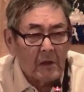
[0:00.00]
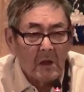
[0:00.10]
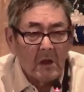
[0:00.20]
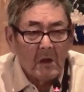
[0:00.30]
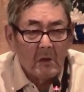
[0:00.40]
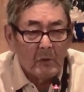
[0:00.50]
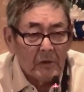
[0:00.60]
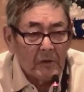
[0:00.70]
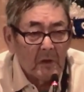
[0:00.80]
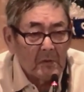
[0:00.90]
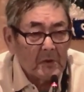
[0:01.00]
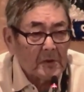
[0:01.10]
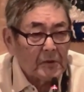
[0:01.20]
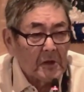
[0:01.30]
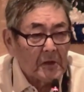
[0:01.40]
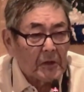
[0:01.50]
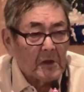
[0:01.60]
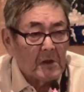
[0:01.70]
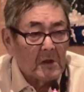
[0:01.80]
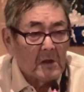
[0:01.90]
We never did.
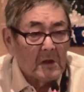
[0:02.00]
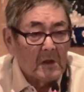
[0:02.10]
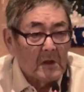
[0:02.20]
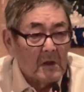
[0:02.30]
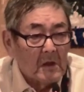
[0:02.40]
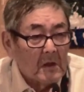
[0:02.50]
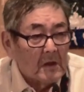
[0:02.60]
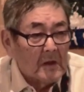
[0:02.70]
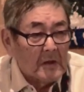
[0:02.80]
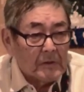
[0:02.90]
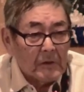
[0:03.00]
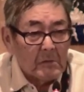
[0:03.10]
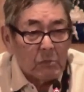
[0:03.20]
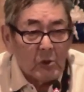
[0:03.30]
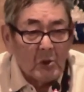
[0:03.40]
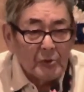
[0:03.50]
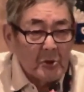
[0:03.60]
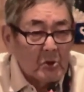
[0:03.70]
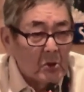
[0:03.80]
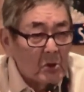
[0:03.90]
It belonged to
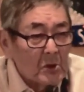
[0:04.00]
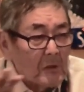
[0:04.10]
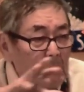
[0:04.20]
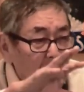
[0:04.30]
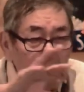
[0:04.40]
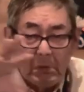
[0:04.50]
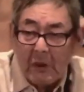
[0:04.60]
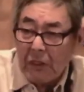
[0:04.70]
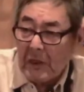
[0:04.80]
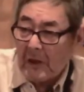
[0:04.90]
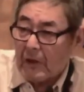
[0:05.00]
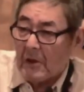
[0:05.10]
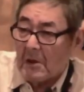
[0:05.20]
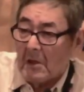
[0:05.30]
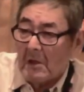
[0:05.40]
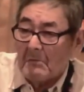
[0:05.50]
all the people that, but